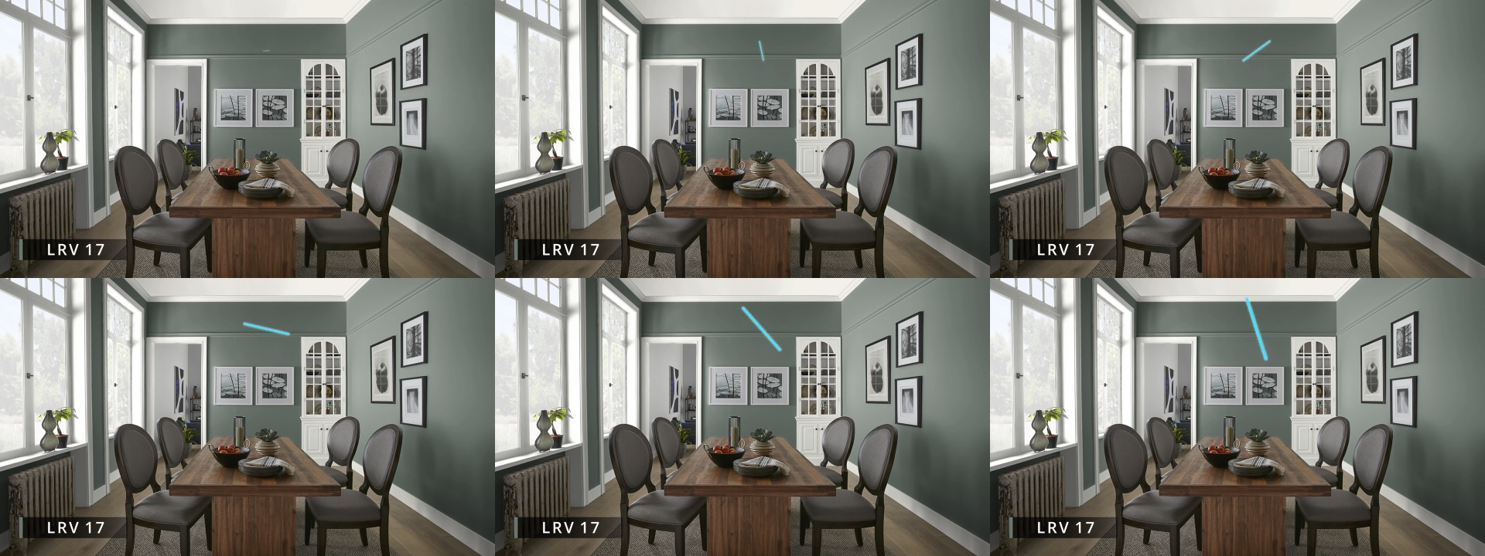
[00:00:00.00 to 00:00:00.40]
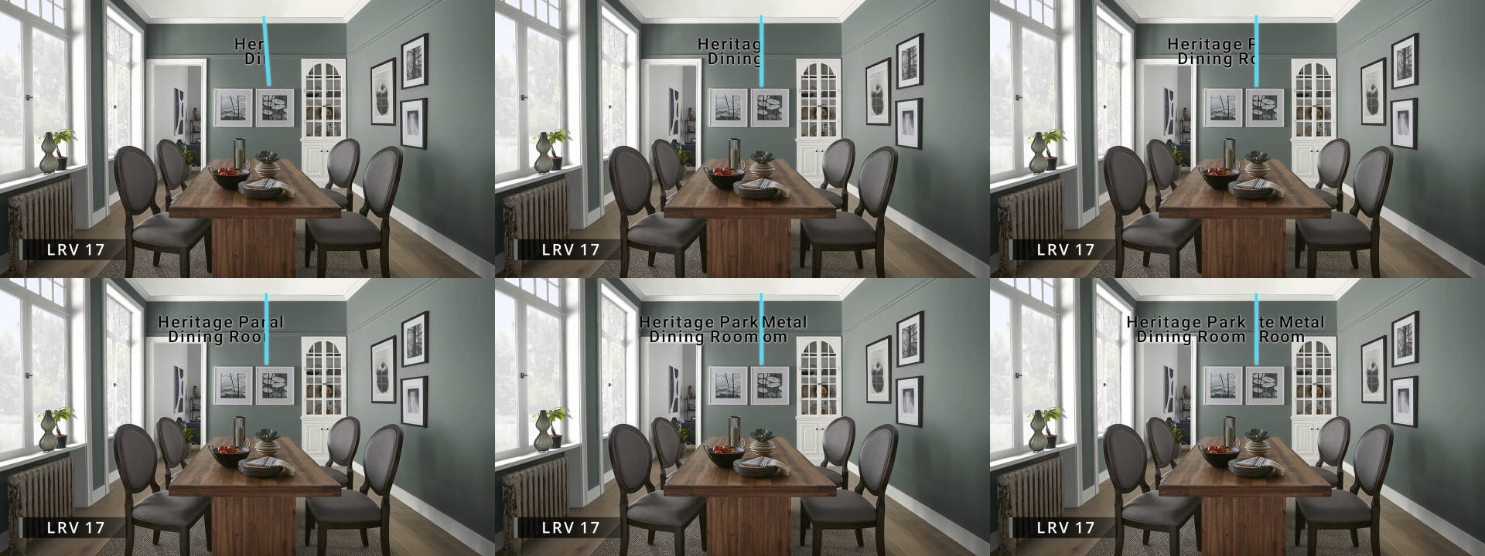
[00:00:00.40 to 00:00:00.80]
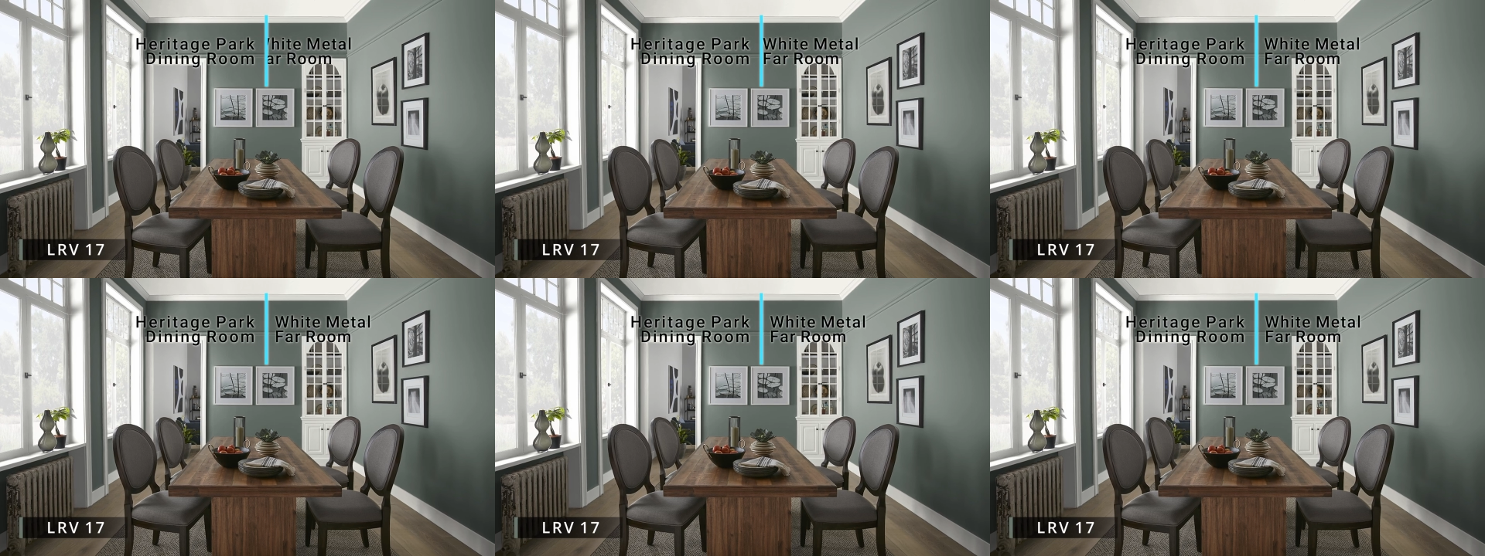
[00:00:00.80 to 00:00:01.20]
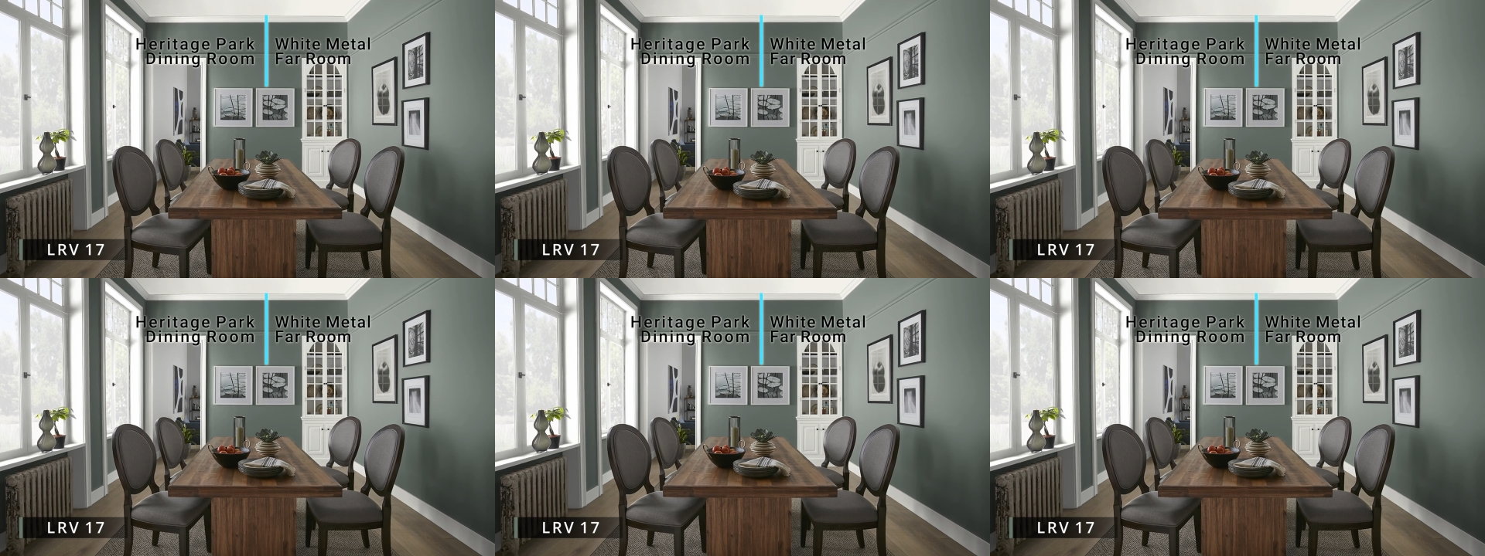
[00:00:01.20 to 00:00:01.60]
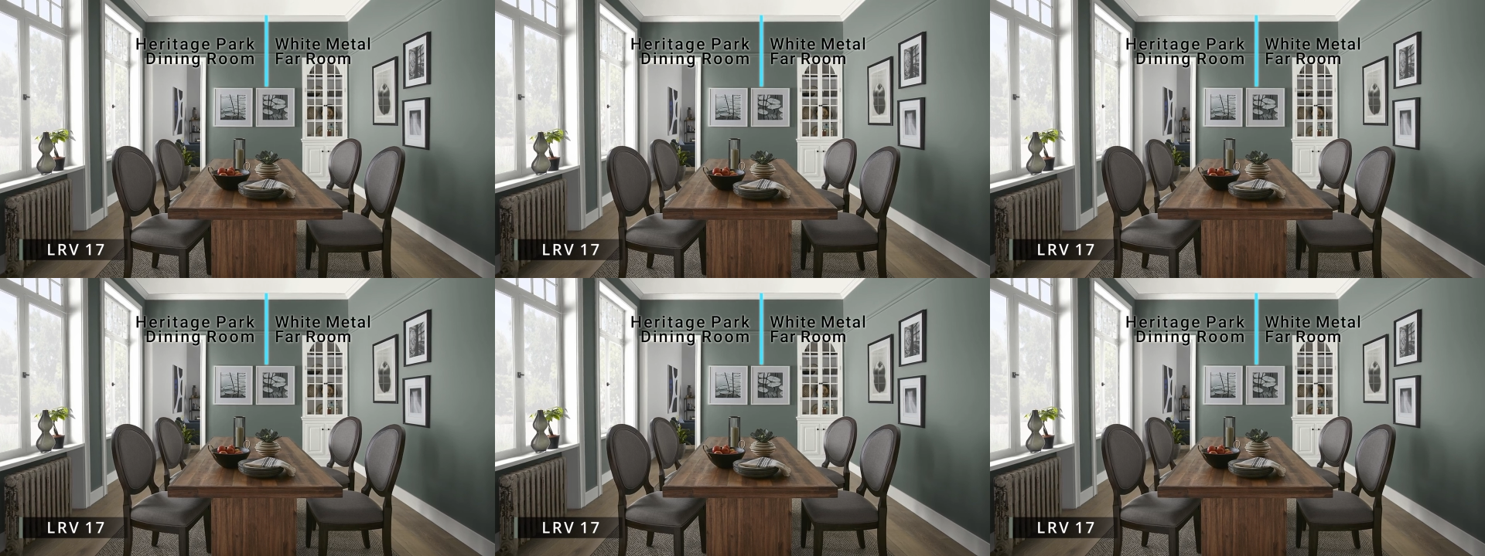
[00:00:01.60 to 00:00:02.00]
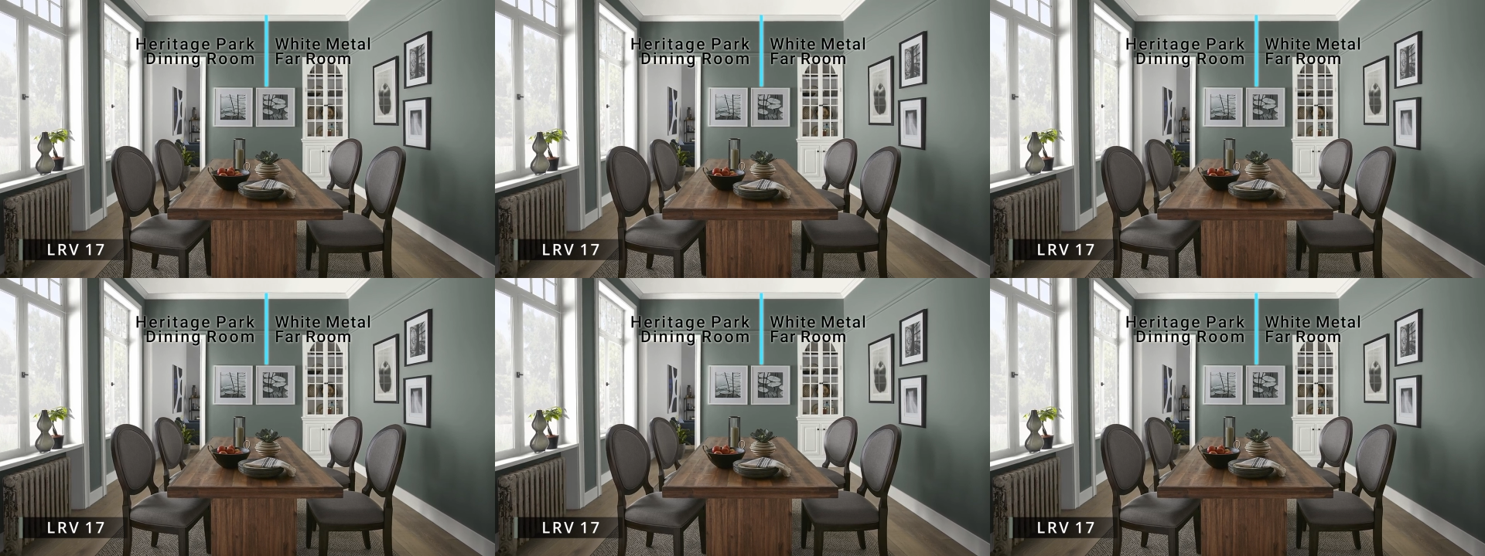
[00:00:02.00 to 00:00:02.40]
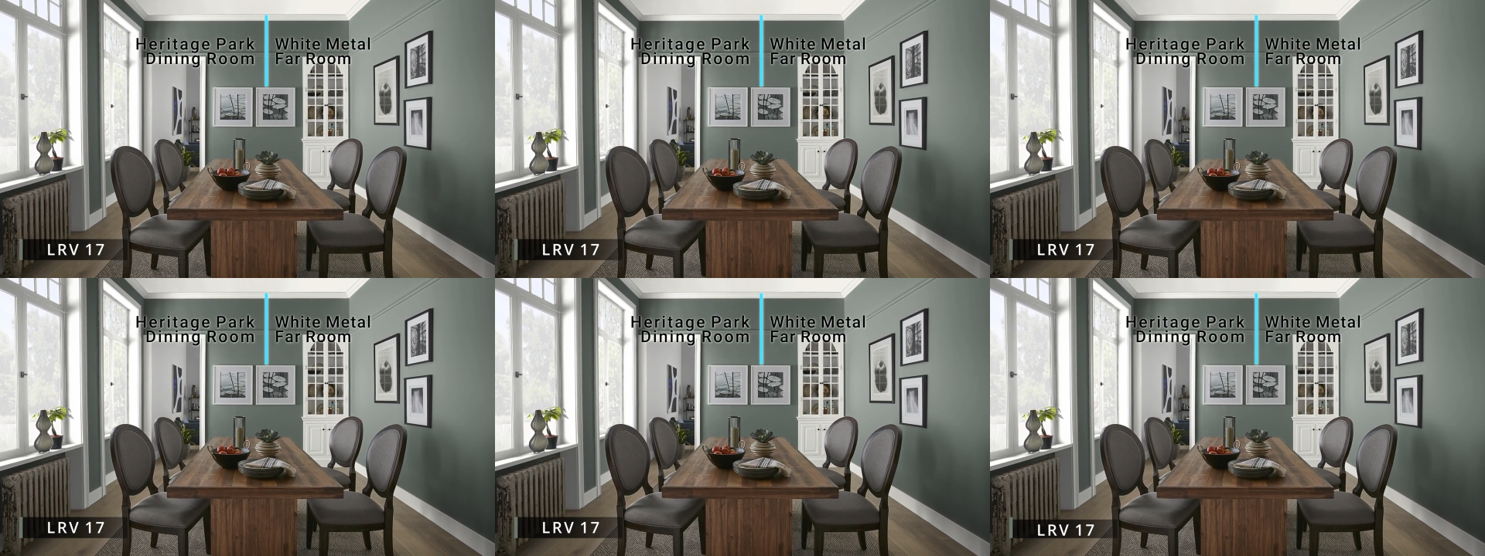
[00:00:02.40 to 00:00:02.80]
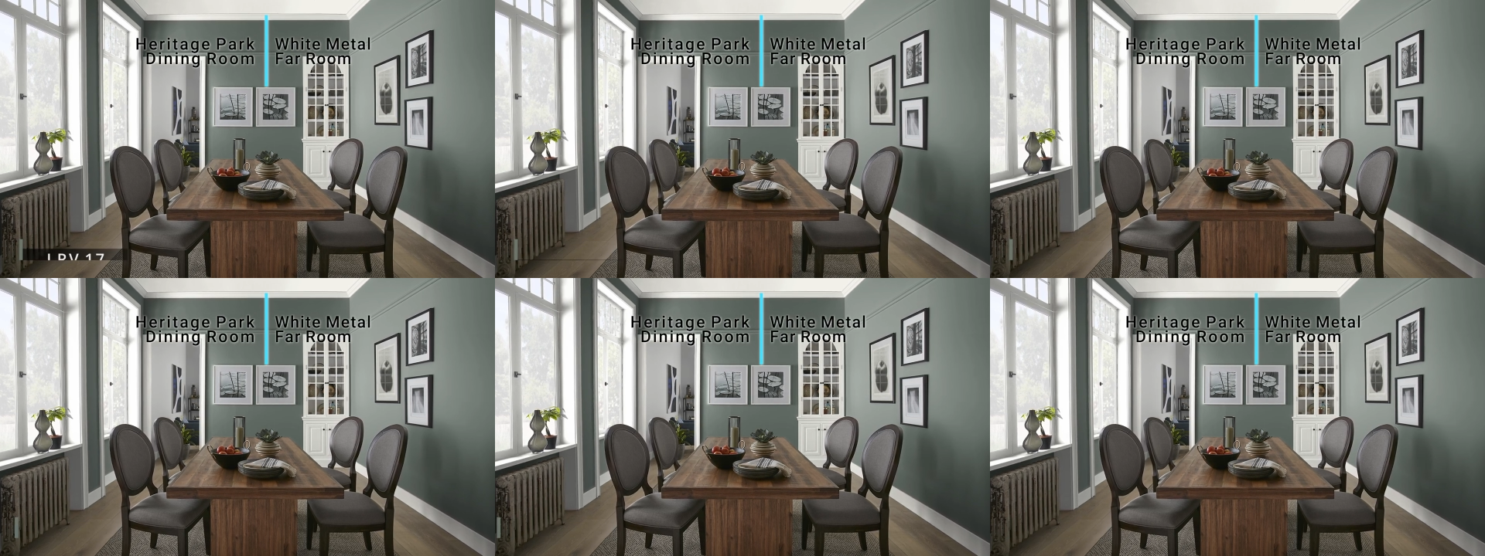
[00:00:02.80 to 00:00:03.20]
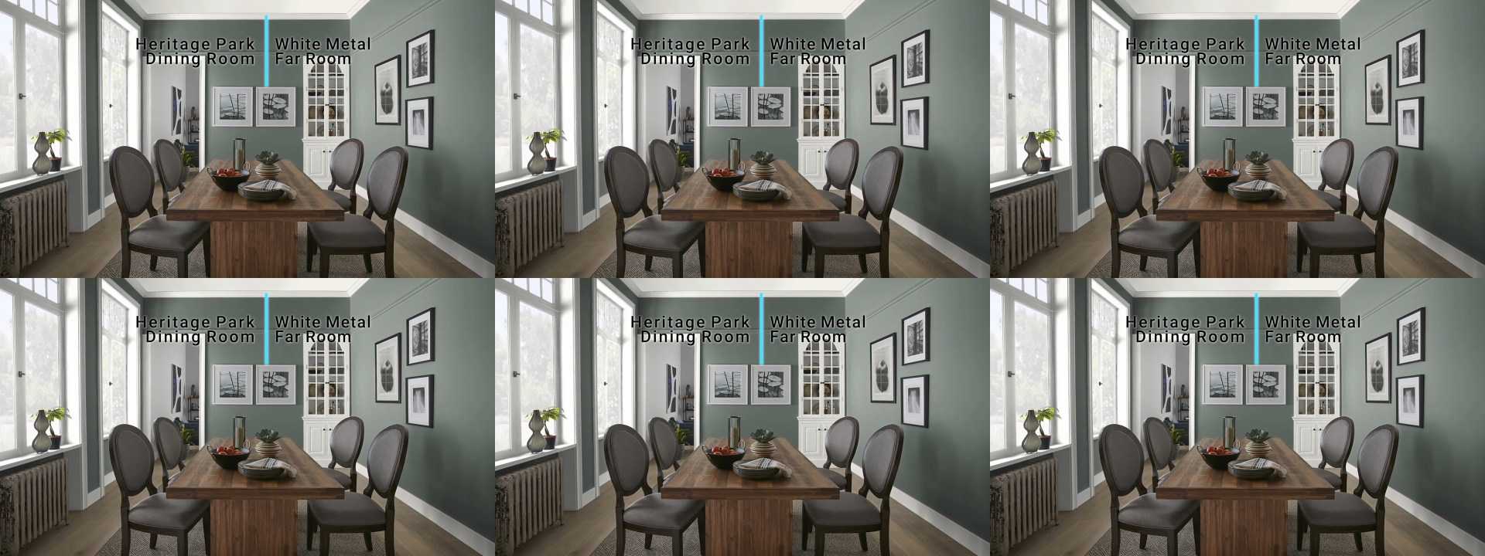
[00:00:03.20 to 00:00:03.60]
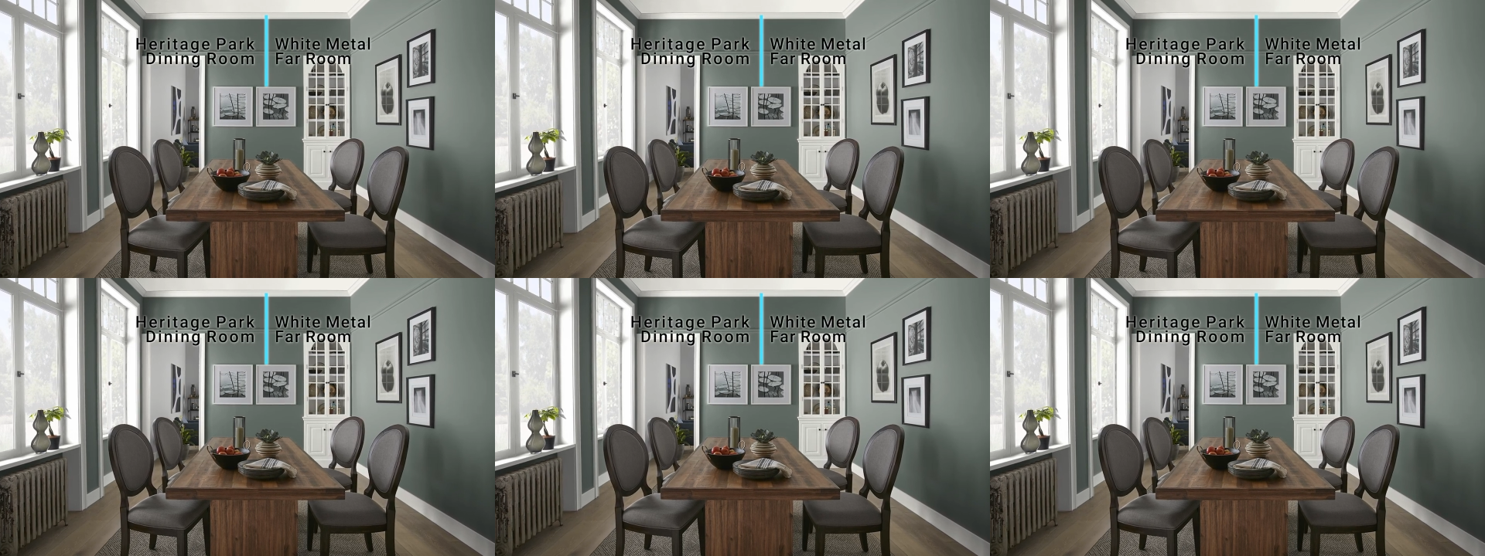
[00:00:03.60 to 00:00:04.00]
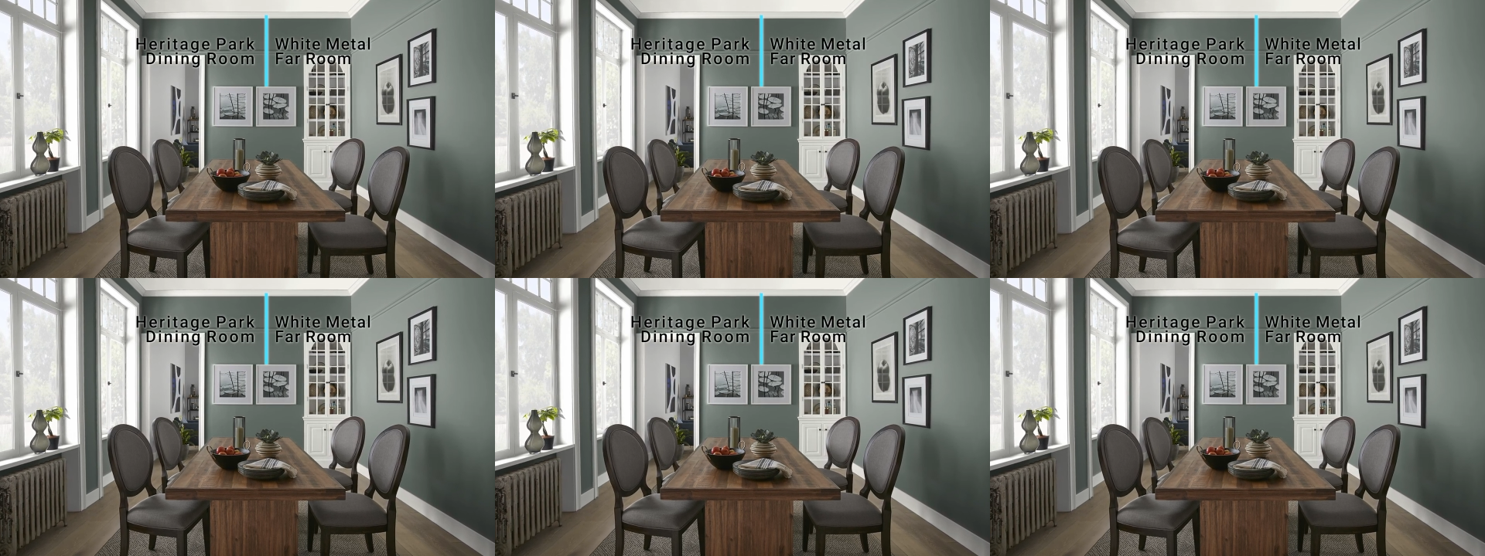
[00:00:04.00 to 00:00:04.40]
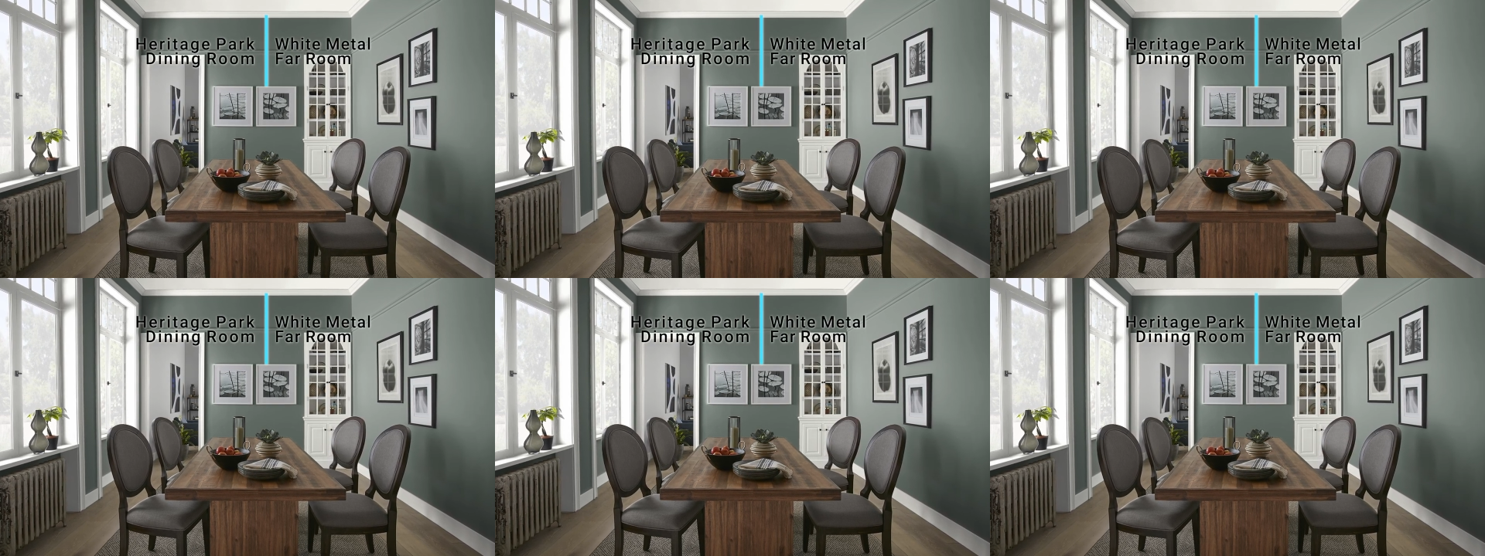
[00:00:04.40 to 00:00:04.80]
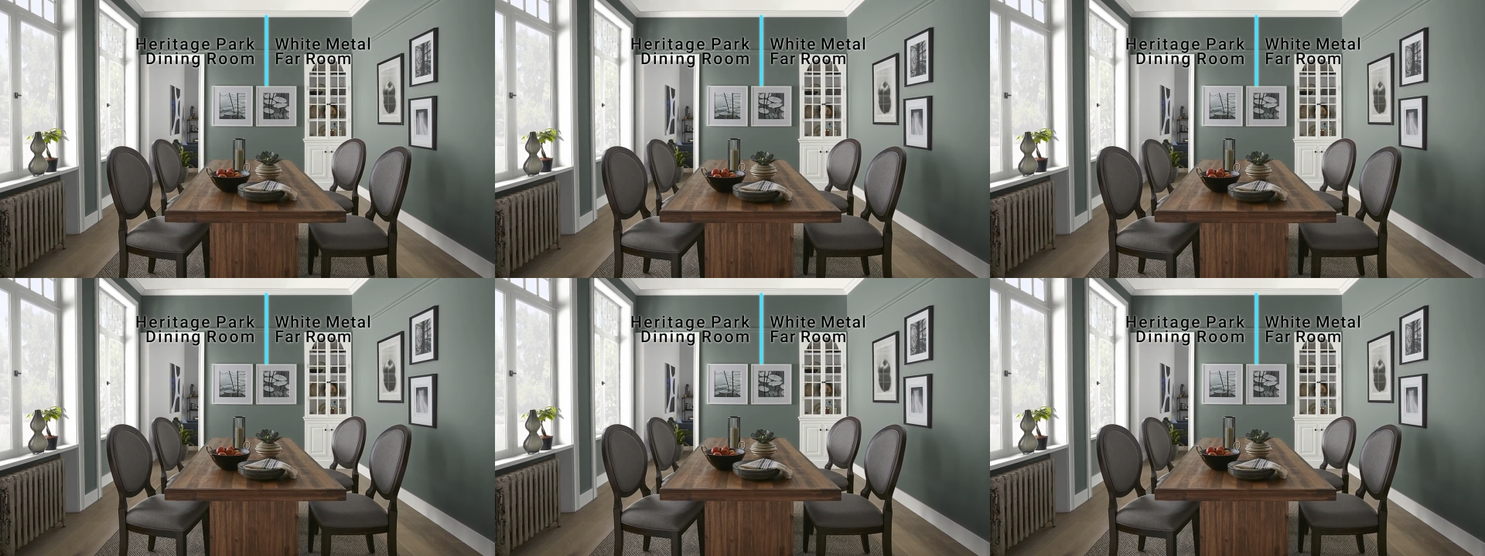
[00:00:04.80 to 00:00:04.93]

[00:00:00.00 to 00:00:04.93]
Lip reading: (no speaker visible)